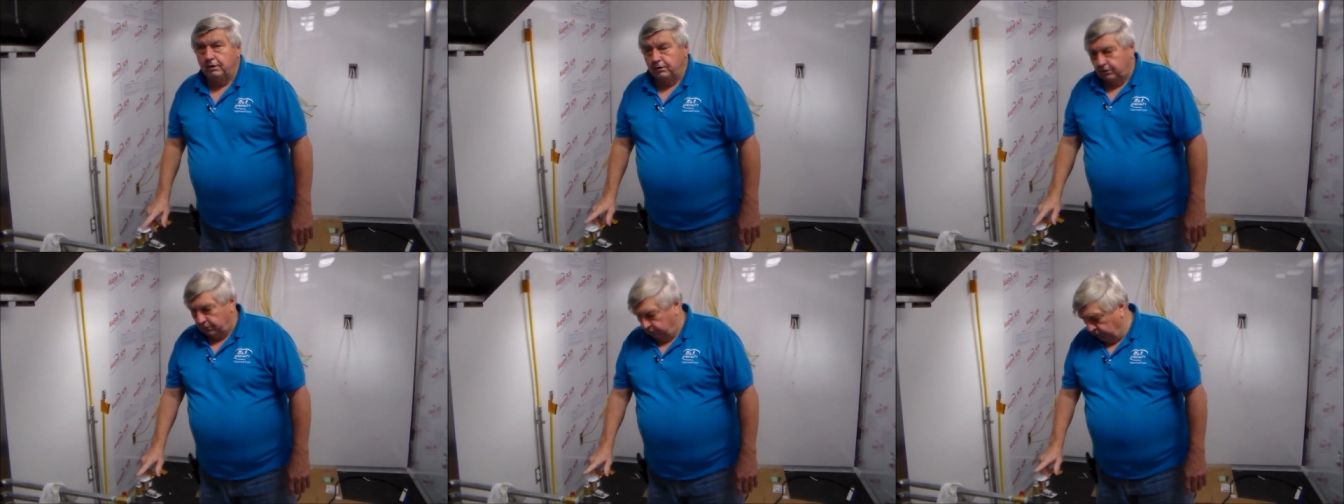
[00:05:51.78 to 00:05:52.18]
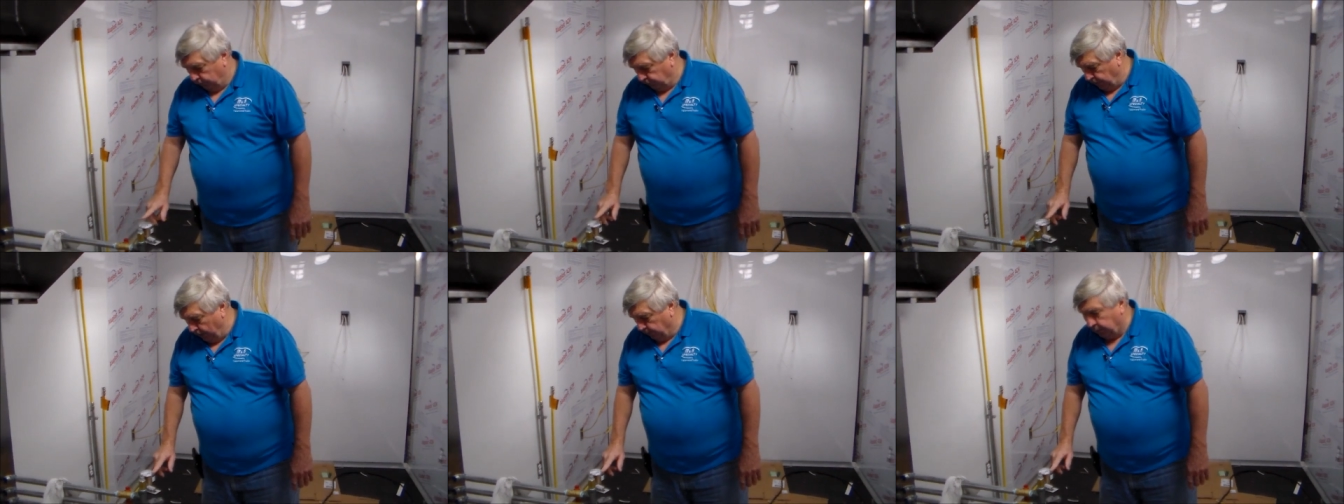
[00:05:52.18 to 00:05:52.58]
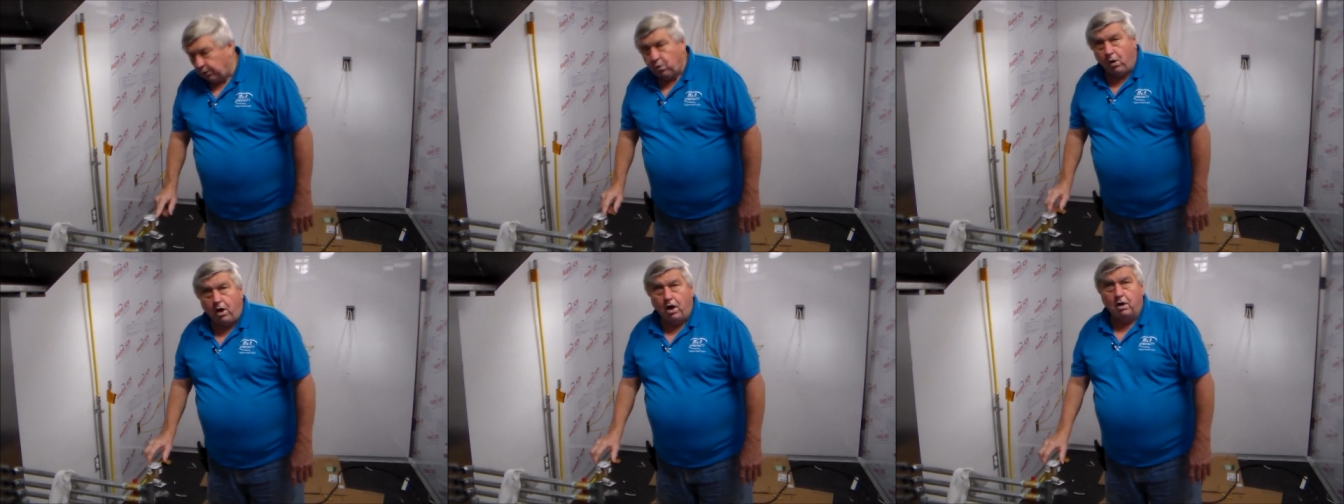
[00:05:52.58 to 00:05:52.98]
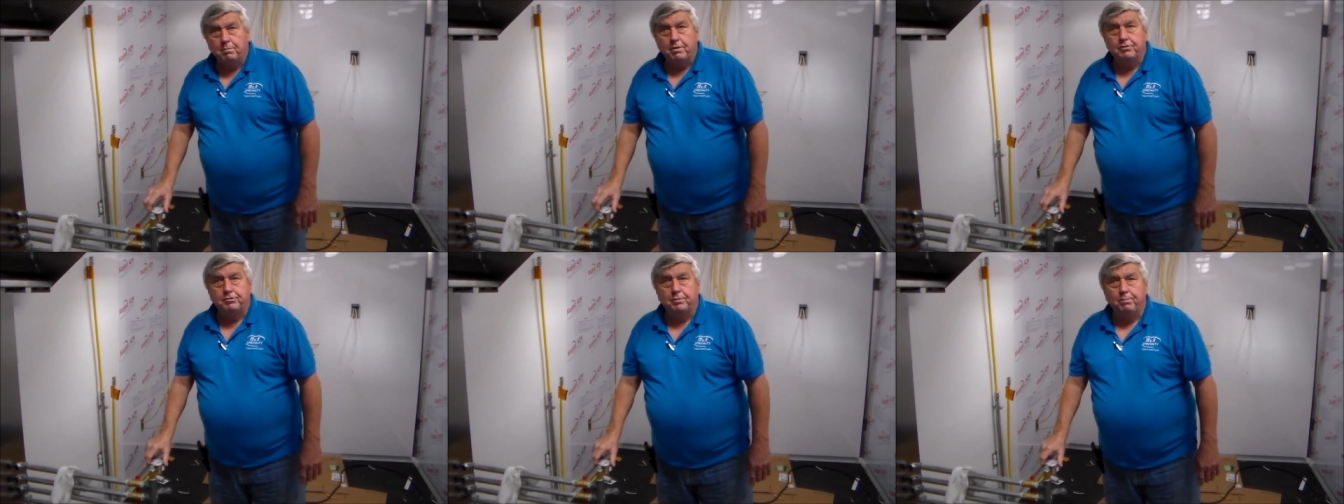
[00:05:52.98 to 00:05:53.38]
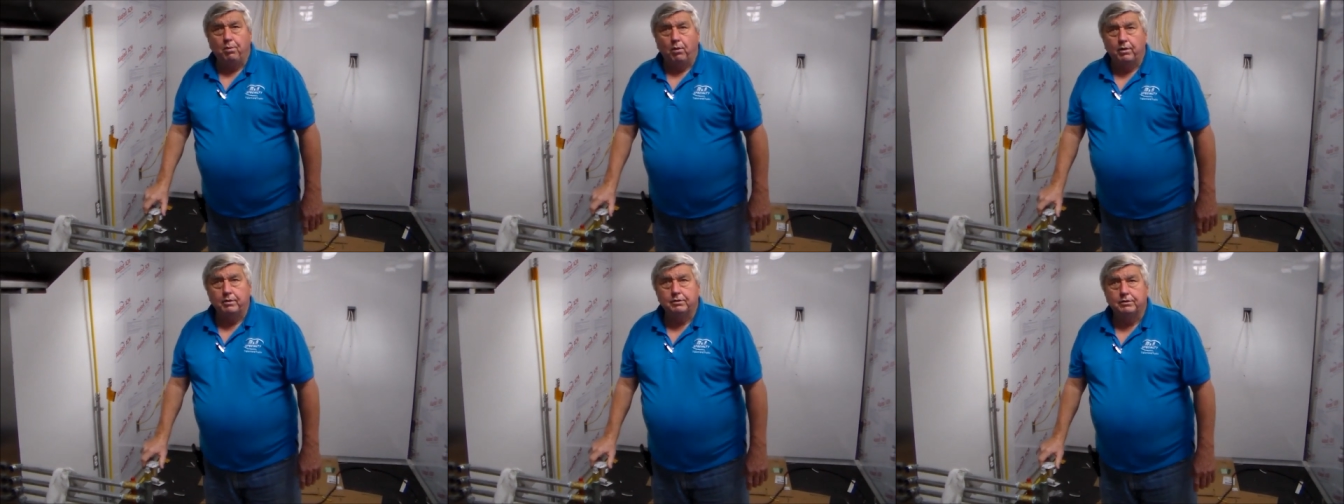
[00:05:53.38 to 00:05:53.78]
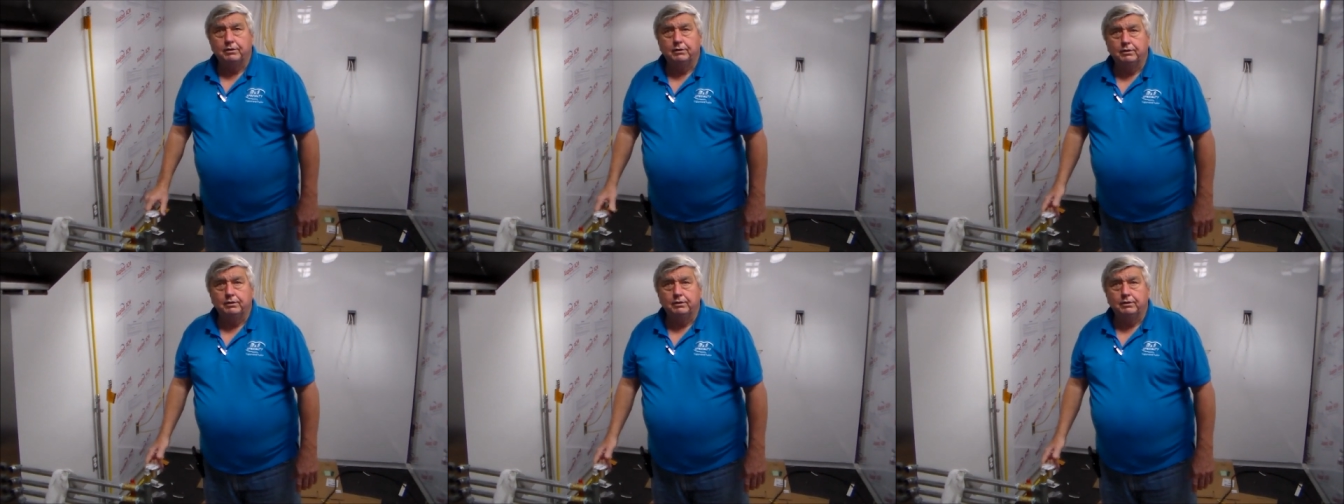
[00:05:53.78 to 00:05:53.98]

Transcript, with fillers: you know, it's not required, but it's important.